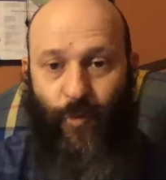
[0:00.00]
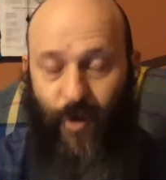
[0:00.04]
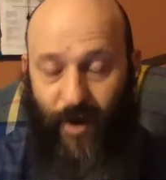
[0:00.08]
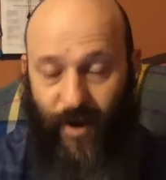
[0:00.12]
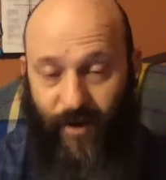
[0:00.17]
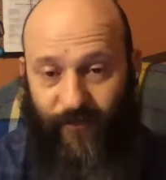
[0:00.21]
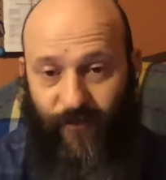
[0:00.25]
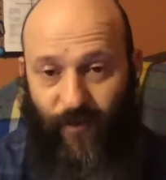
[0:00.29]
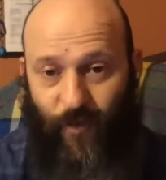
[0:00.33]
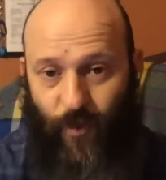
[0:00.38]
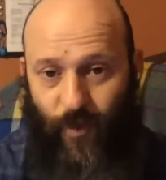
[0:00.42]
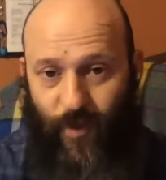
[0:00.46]

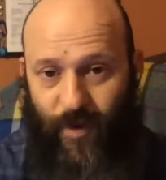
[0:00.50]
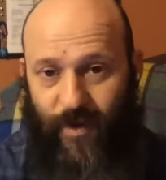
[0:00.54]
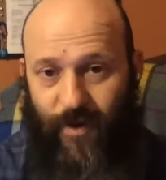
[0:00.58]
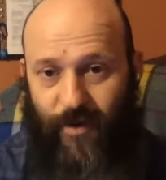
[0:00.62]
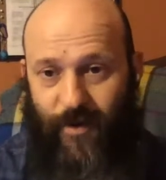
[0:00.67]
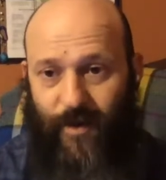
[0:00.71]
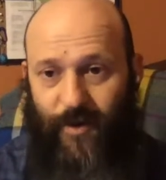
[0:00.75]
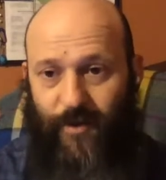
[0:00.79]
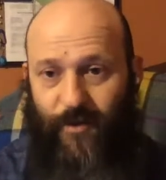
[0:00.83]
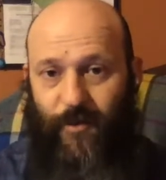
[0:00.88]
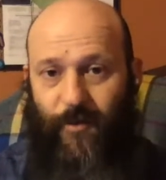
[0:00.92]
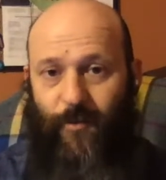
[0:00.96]
pray for one
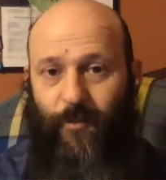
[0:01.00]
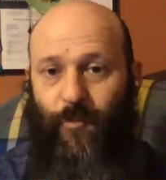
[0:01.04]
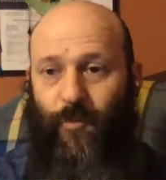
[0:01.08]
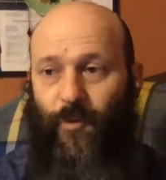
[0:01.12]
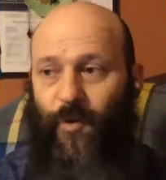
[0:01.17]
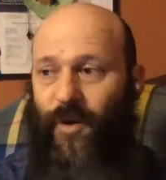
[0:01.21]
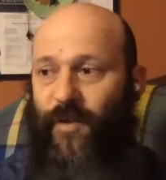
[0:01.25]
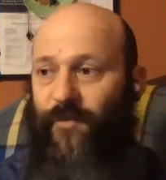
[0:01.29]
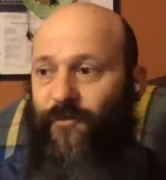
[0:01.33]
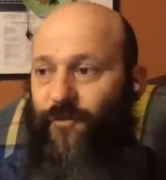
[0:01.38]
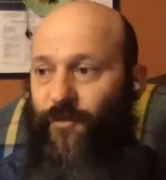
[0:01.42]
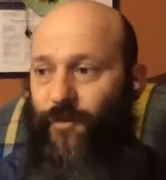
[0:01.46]
another,
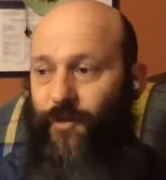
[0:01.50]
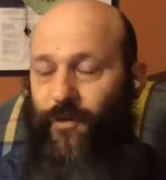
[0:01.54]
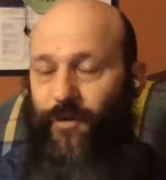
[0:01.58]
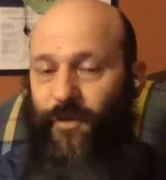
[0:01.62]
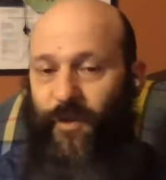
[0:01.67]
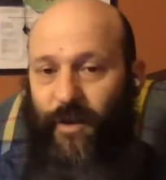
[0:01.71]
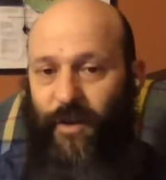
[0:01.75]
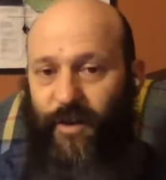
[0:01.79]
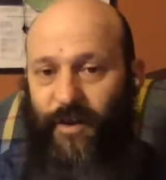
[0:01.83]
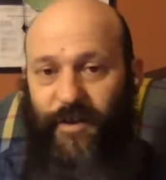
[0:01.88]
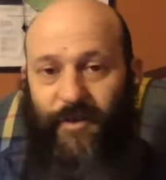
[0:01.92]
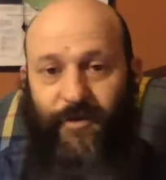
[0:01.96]
pray for
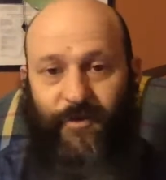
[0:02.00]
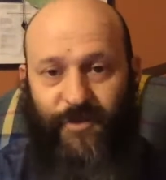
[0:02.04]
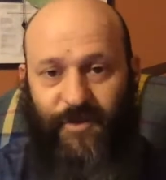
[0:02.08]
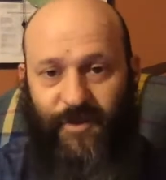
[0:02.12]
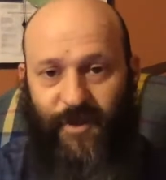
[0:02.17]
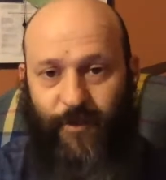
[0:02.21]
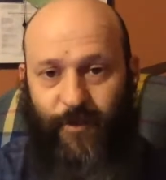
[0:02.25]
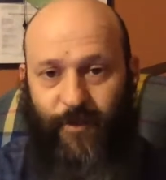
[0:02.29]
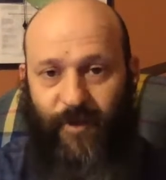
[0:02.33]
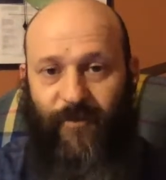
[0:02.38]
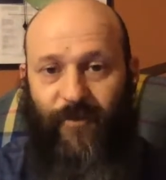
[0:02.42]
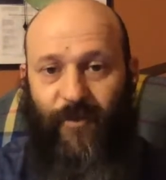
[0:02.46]
the
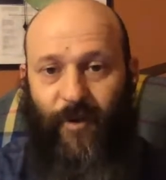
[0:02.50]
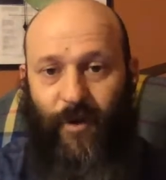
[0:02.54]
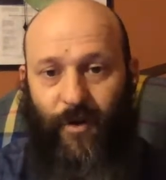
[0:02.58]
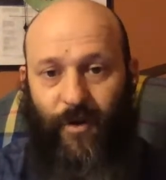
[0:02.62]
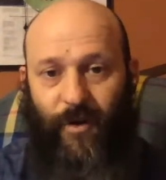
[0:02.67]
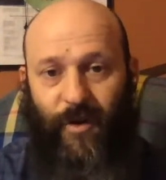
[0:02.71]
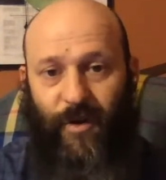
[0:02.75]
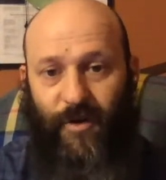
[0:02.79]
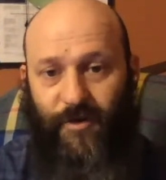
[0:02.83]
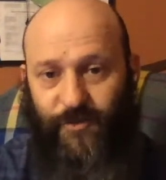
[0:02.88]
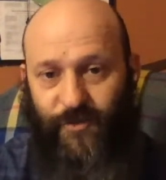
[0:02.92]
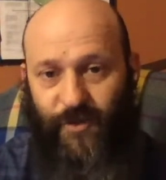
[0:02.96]
leadership of our
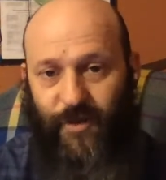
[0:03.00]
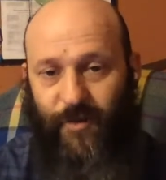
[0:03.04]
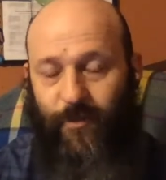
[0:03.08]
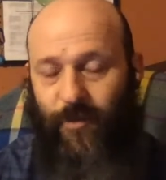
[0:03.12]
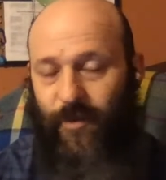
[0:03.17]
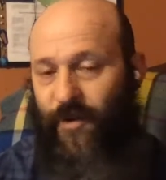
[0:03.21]
country,